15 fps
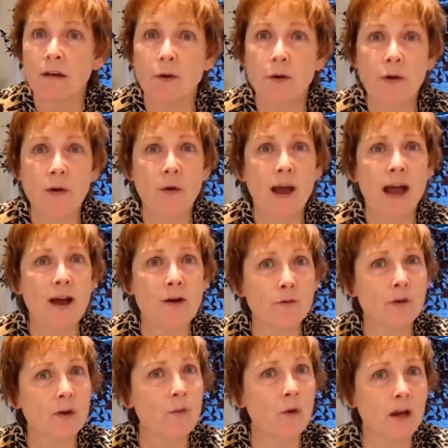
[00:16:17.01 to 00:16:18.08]
You know,
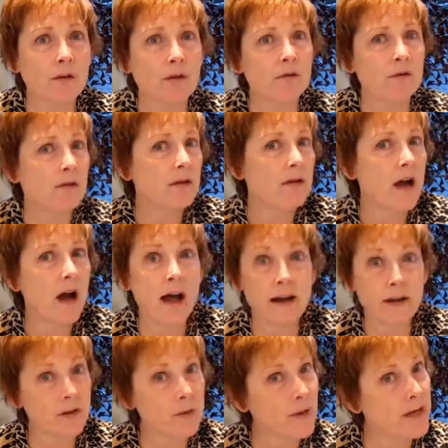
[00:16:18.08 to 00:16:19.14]
everyone, not
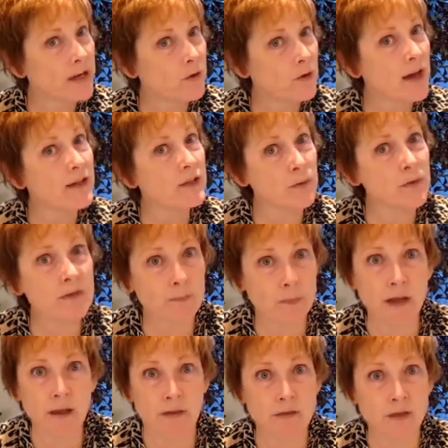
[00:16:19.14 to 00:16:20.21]
everybody grows, as we've
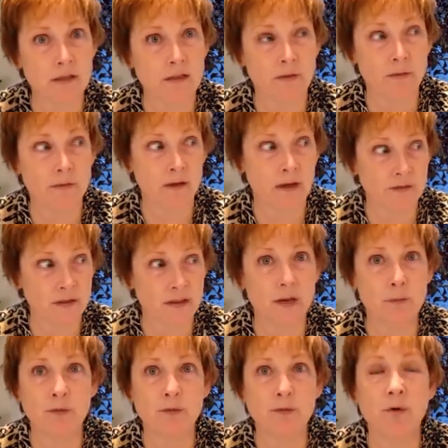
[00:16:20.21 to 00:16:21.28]
I've, I've
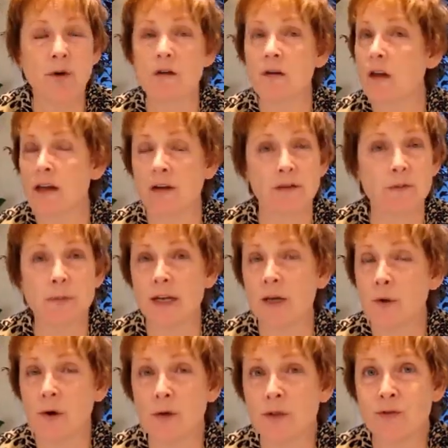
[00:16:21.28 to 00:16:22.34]
said before, not everybody
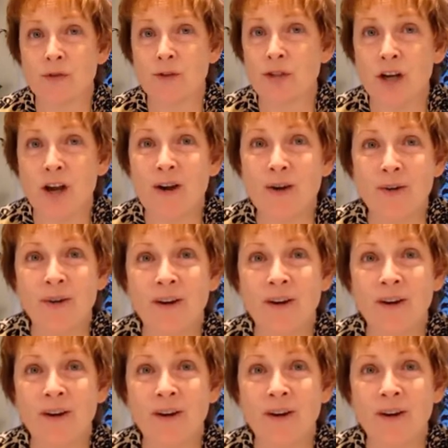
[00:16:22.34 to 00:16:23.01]
grows for show.